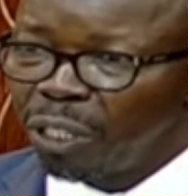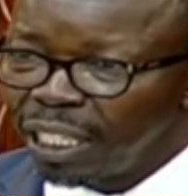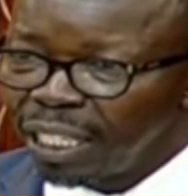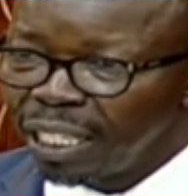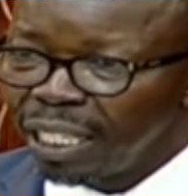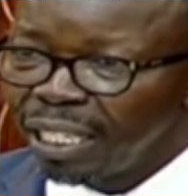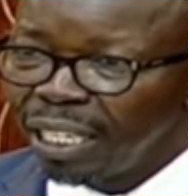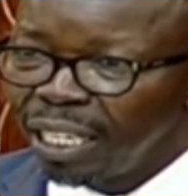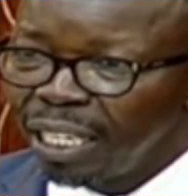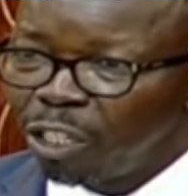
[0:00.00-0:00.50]

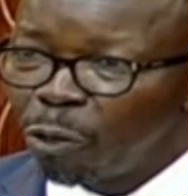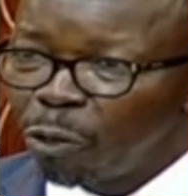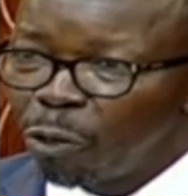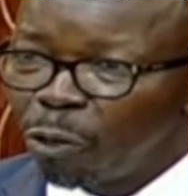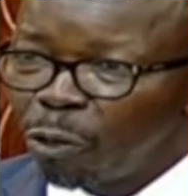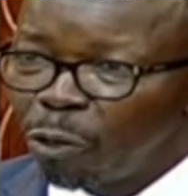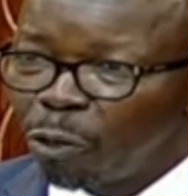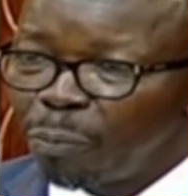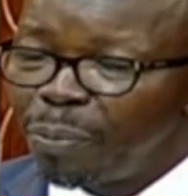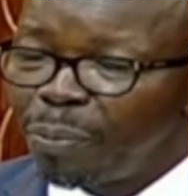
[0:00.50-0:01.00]

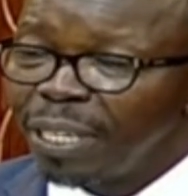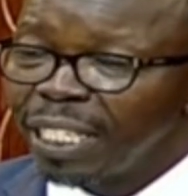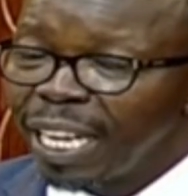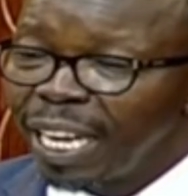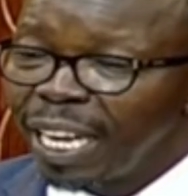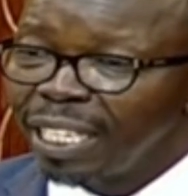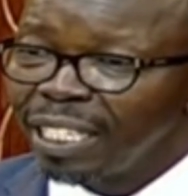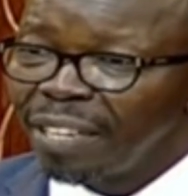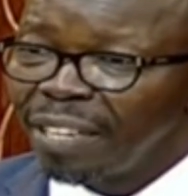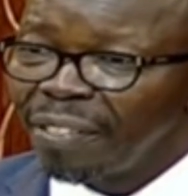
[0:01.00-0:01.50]
opportunity
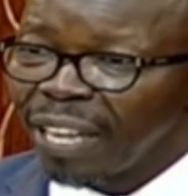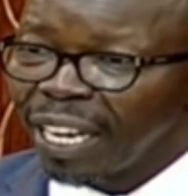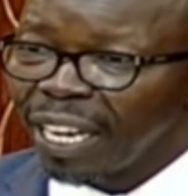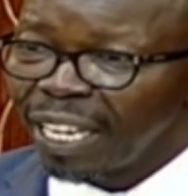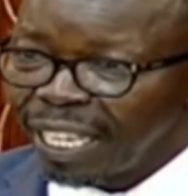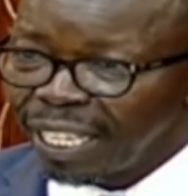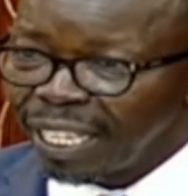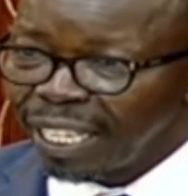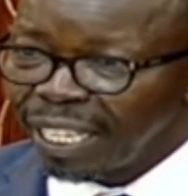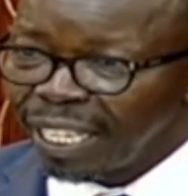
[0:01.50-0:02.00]
to
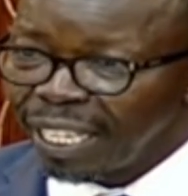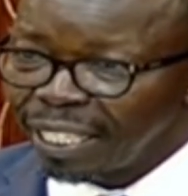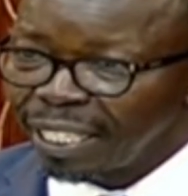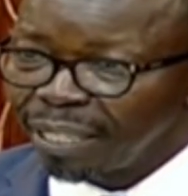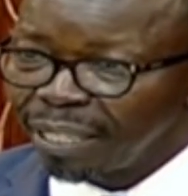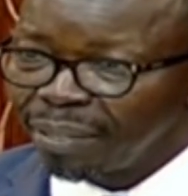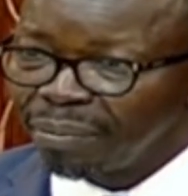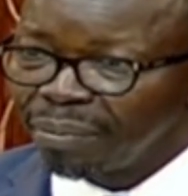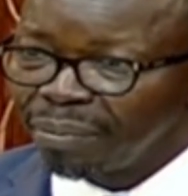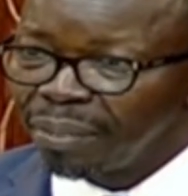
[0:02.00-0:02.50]
present
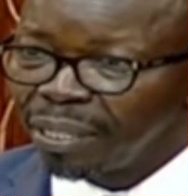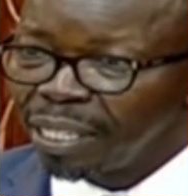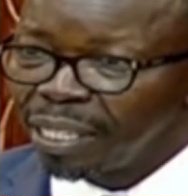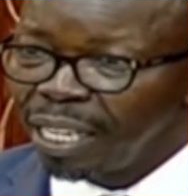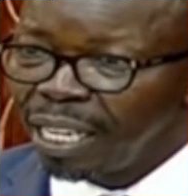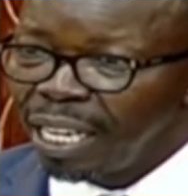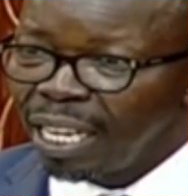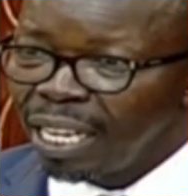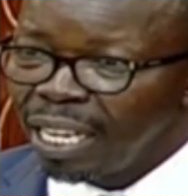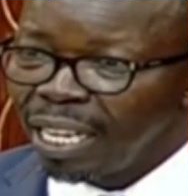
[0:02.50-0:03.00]
their case.